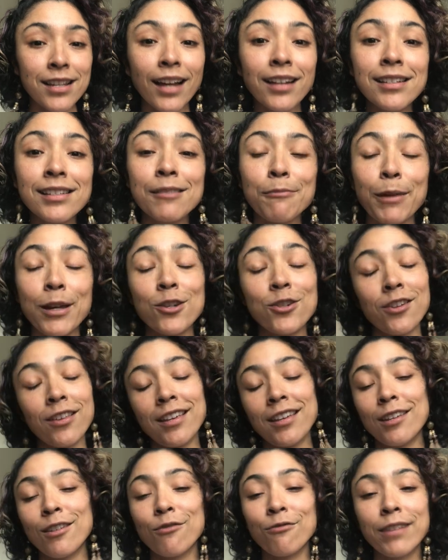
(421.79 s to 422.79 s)
sense. Make sure
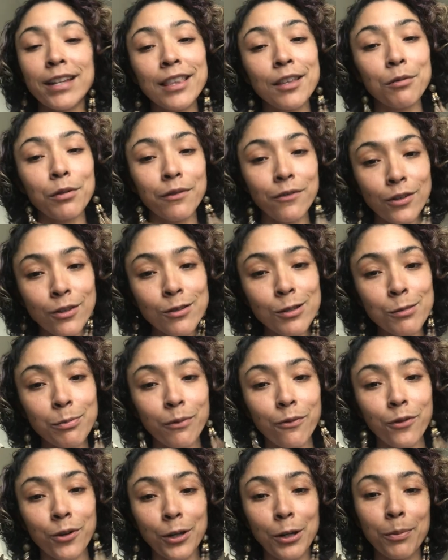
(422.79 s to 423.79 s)
that you read the reviews
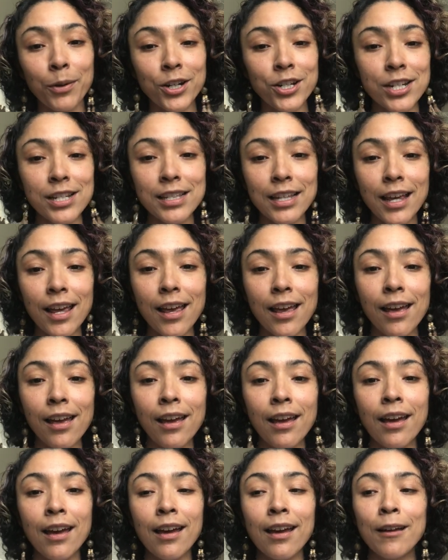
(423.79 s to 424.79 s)
before you purchase it.
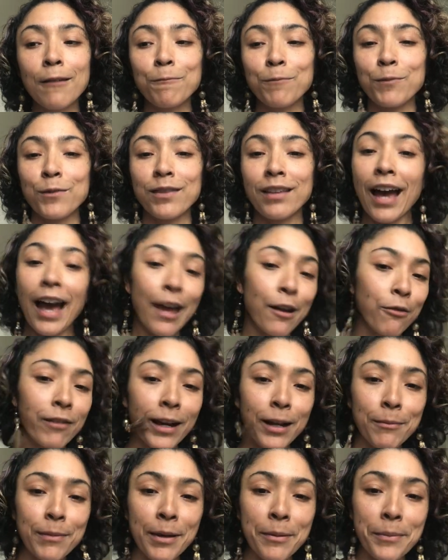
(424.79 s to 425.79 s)
I don't
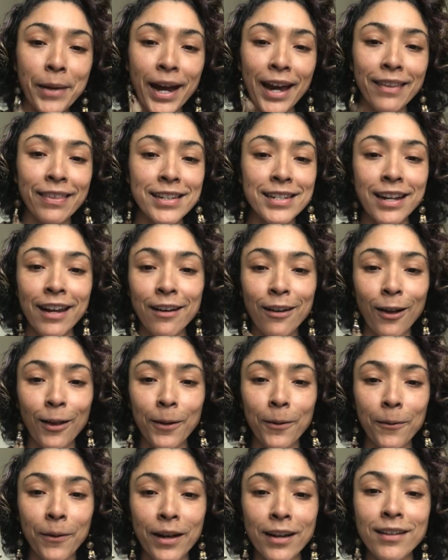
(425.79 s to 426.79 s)
recommend buying the
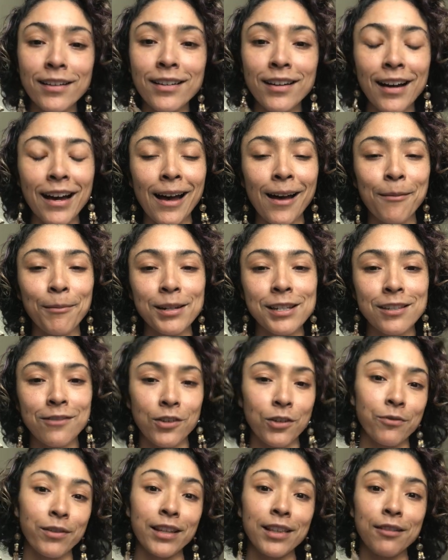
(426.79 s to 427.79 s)
$10 one, because
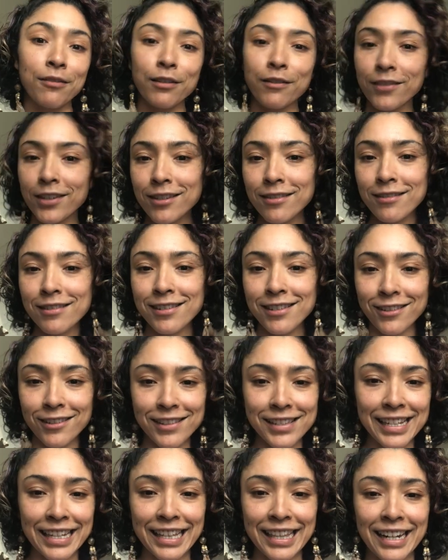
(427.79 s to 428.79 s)
if you read the reviews, you'll
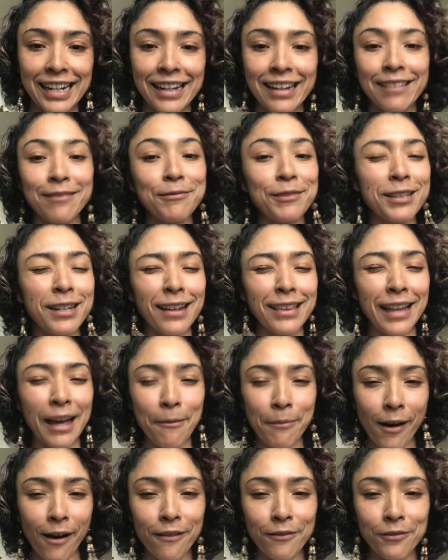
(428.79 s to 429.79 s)
see that it's not
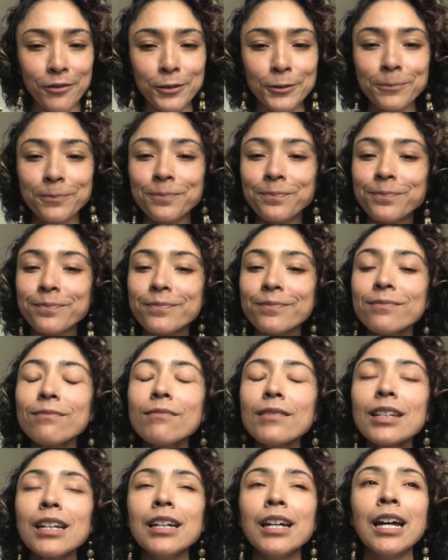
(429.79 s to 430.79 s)
that powerful.
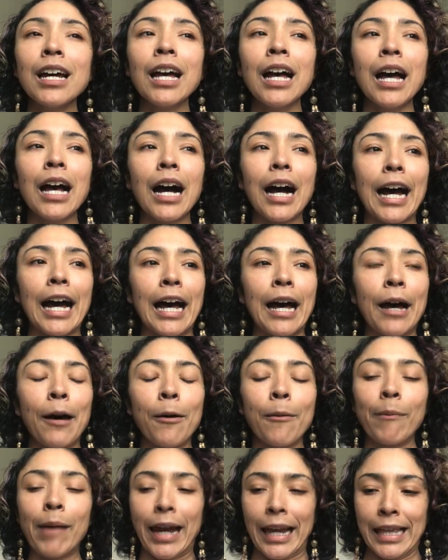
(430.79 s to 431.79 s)

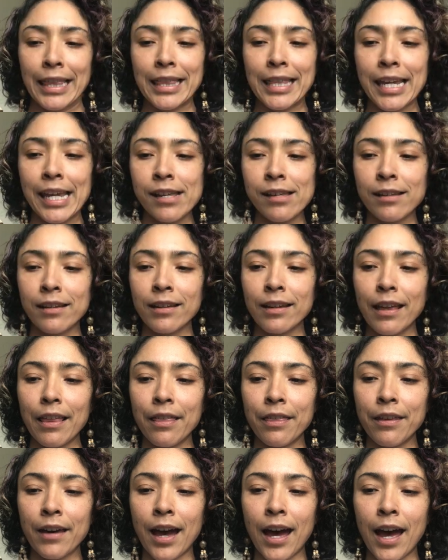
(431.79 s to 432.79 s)
I
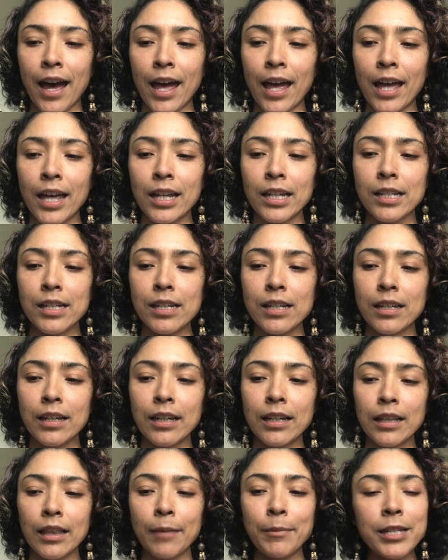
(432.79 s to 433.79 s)
think that,
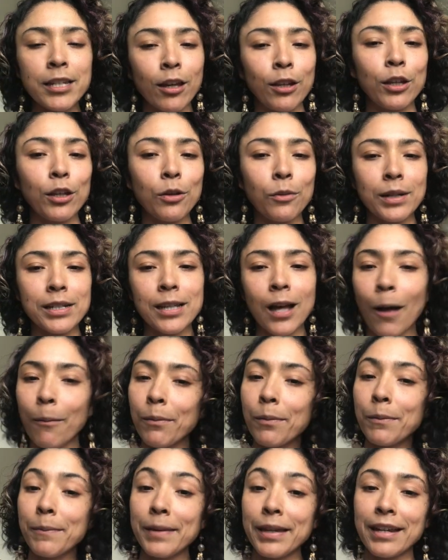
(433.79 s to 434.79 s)
let me tell you what's
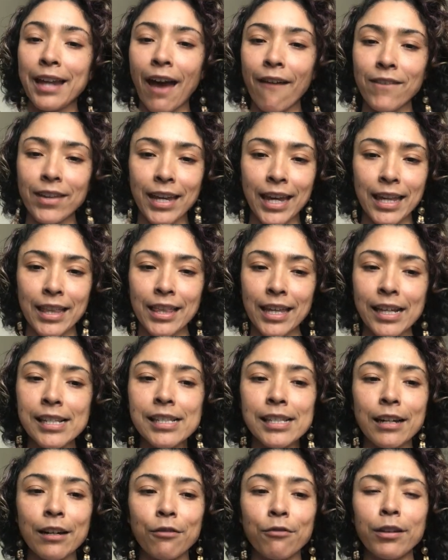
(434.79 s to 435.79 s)
helping me navigate
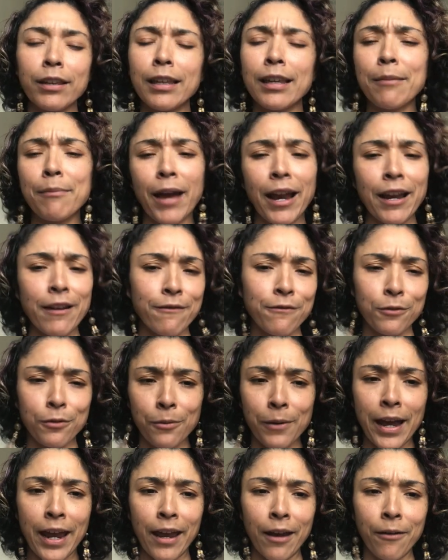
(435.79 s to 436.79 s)
this in a really mindful
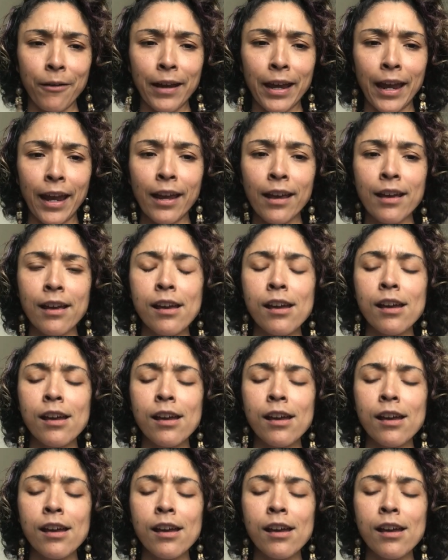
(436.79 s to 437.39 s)
way, okay?